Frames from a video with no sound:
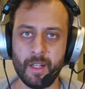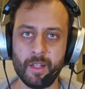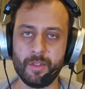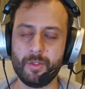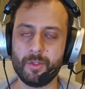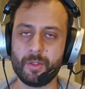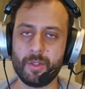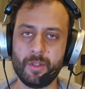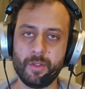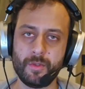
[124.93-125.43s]

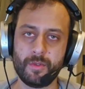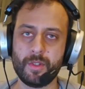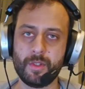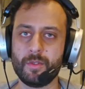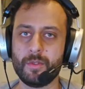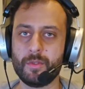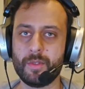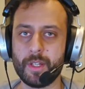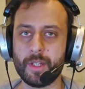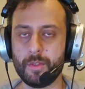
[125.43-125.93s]
You can use it to
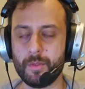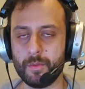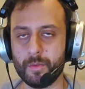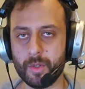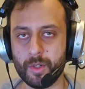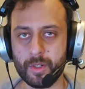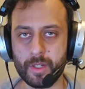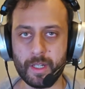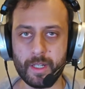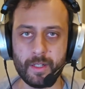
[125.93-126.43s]
track your
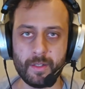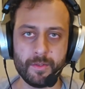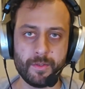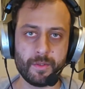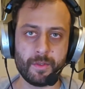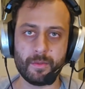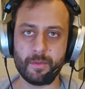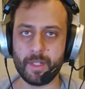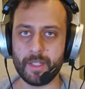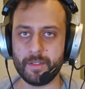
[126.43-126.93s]
workouts,
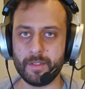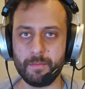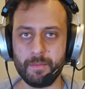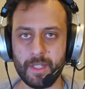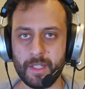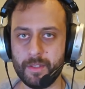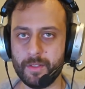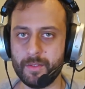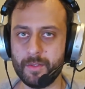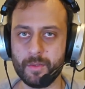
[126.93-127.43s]
your
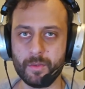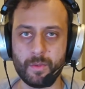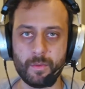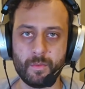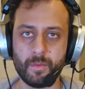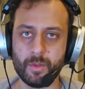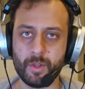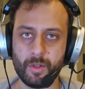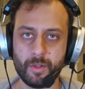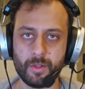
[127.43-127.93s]
recipes, your
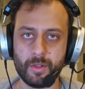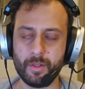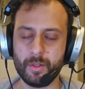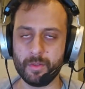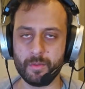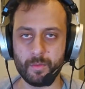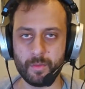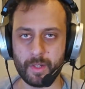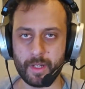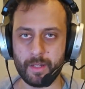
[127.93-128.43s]
work,
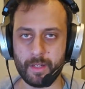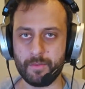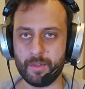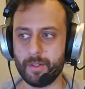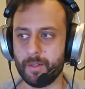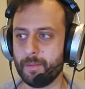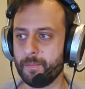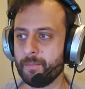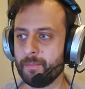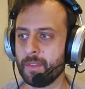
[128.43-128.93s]

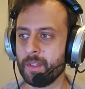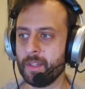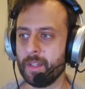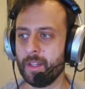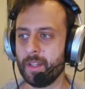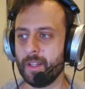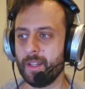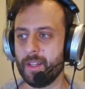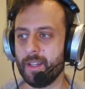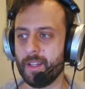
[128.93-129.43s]
whatever.
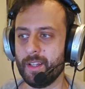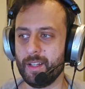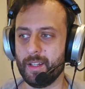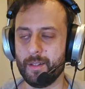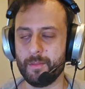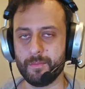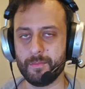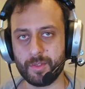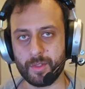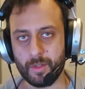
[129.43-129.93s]

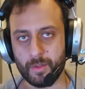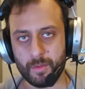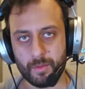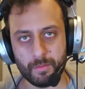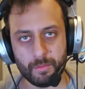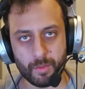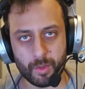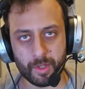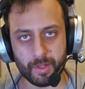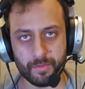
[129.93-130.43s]
So,
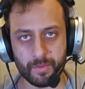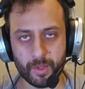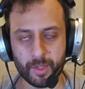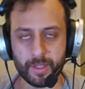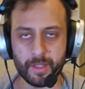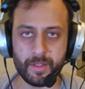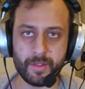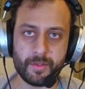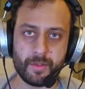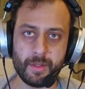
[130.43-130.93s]
more info in the
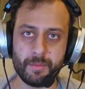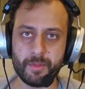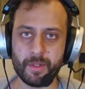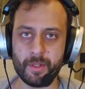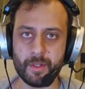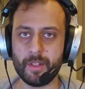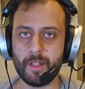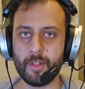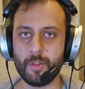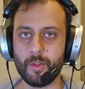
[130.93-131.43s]

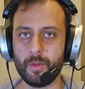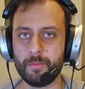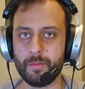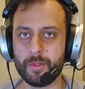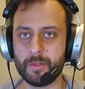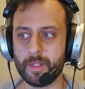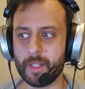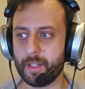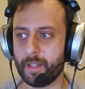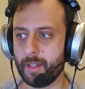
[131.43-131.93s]
description. I hope you'll
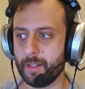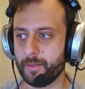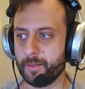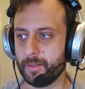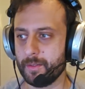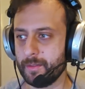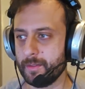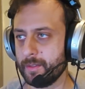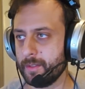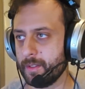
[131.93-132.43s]
check it out.
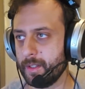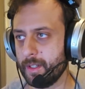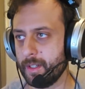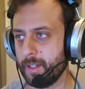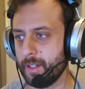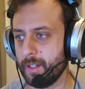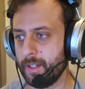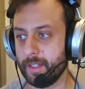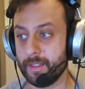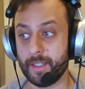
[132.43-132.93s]

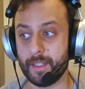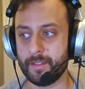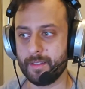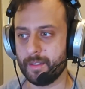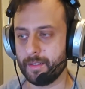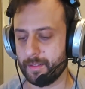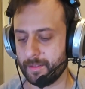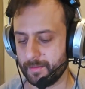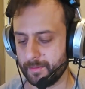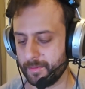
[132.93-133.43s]
And that's
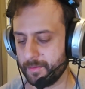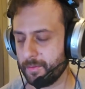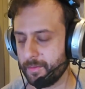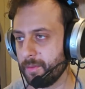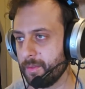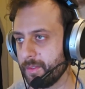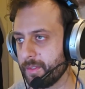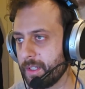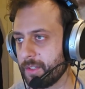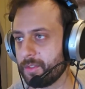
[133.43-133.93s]
it.
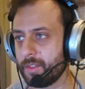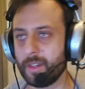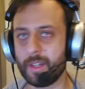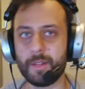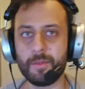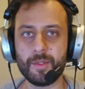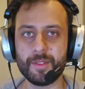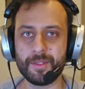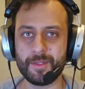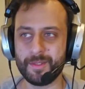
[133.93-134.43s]
That's all I
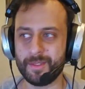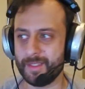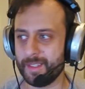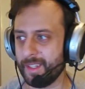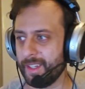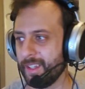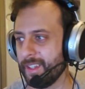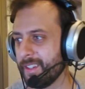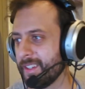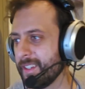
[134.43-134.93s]
wanted to say.